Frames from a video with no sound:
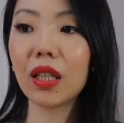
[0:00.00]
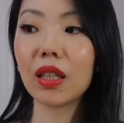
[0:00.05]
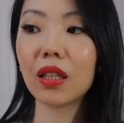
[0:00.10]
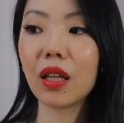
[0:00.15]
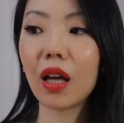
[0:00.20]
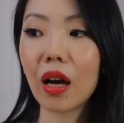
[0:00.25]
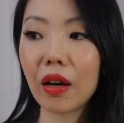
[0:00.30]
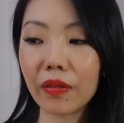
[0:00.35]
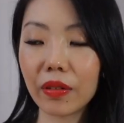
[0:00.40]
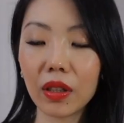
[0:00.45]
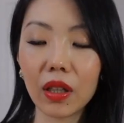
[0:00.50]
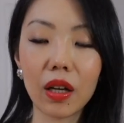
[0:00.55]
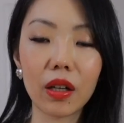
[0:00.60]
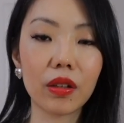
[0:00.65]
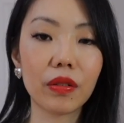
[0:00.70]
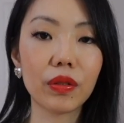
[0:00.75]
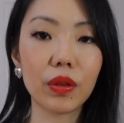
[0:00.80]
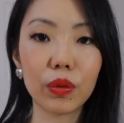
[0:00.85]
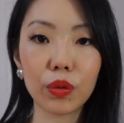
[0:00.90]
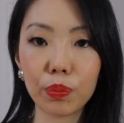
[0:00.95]
love a lot
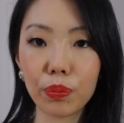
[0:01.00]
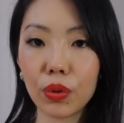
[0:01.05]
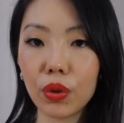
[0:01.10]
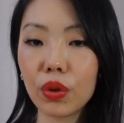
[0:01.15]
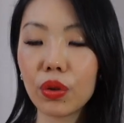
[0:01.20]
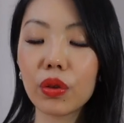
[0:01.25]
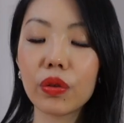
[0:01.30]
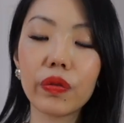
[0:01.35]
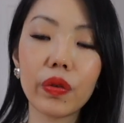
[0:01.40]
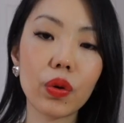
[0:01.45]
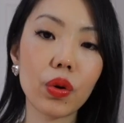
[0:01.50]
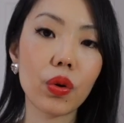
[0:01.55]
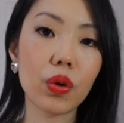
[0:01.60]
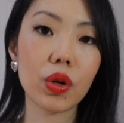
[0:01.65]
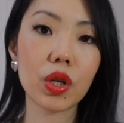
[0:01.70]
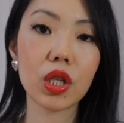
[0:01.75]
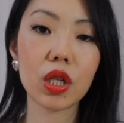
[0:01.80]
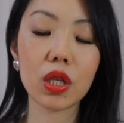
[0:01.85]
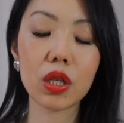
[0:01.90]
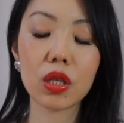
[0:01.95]
of the beautiful,
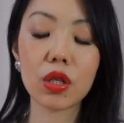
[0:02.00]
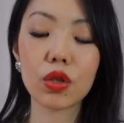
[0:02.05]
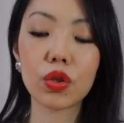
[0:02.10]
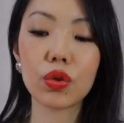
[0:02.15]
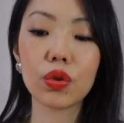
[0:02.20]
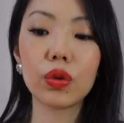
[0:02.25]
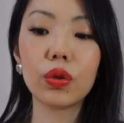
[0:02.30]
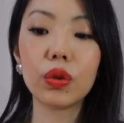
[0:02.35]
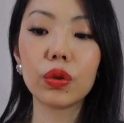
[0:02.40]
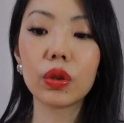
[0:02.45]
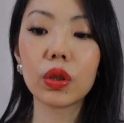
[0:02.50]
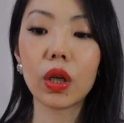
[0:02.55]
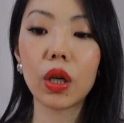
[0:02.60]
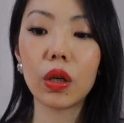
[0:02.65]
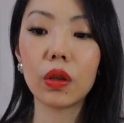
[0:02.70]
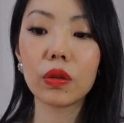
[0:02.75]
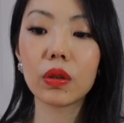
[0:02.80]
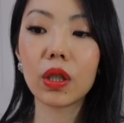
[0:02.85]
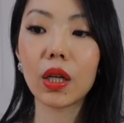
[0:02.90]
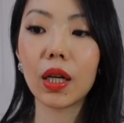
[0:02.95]
gorgeous jewel
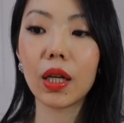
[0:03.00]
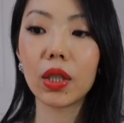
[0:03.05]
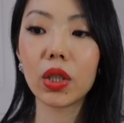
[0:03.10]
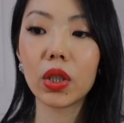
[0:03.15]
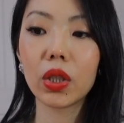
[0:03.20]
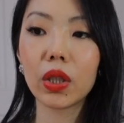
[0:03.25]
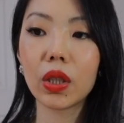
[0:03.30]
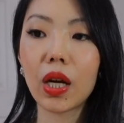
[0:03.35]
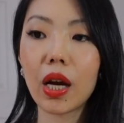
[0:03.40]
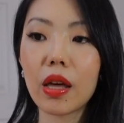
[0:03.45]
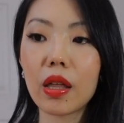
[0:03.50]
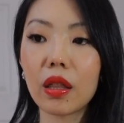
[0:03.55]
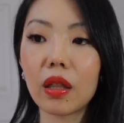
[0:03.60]
tone color. I